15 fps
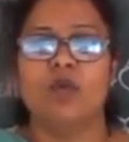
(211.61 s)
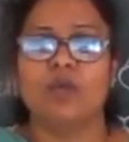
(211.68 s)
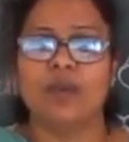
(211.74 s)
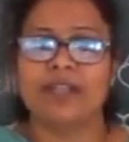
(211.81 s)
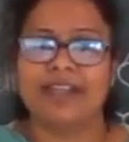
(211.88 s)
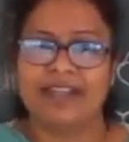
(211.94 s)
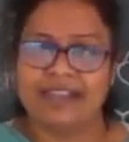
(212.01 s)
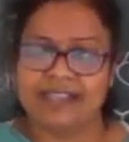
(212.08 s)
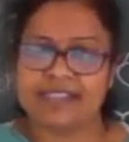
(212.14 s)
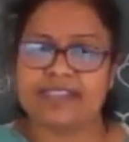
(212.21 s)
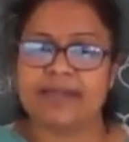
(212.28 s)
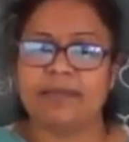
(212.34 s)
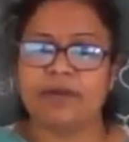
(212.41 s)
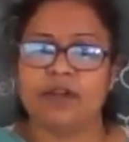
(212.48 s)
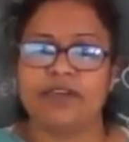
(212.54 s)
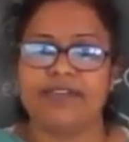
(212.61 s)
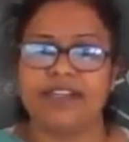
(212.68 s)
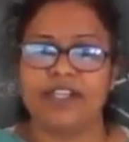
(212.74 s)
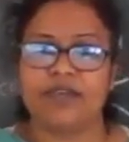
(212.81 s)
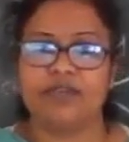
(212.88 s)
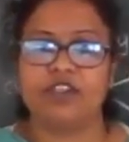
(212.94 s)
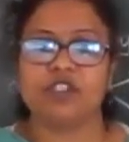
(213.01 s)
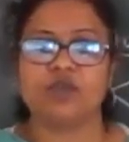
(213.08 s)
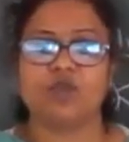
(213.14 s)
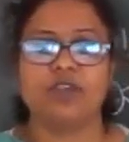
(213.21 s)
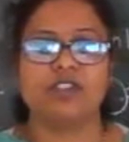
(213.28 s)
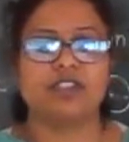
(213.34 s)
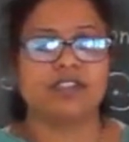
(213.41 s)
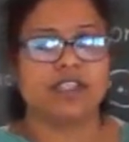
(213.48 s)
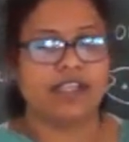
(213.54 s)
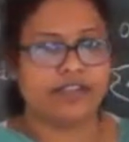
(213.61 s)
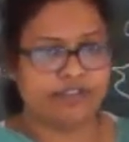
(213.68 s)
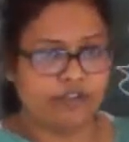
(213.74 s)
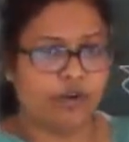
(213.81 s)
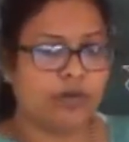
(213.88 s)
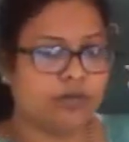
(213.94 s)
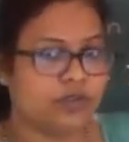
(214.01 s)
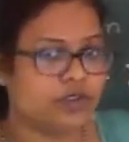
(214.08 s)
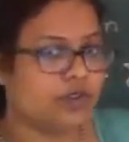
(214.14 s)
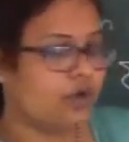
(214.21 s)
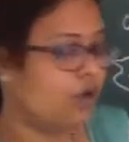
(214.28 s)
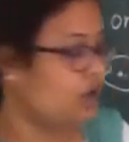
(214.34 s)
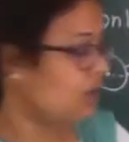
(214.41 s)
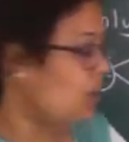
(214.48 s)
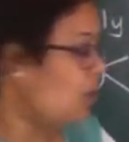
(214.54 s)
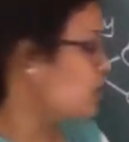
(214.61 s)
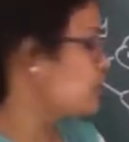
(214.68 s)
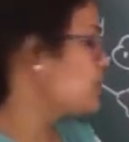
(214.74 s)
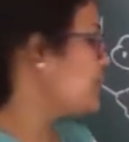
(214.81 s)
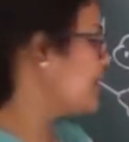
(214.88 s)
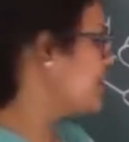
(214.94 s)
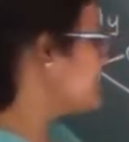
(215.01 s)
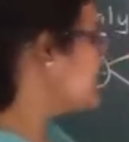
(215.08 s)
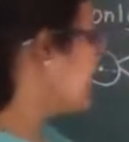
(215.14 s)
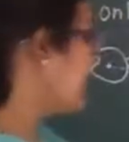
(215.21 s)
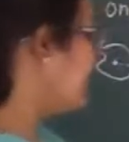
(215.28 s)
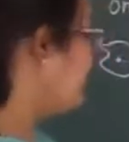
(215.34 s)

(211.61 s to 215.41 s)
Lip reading: very less number of individuals get formed or offspring get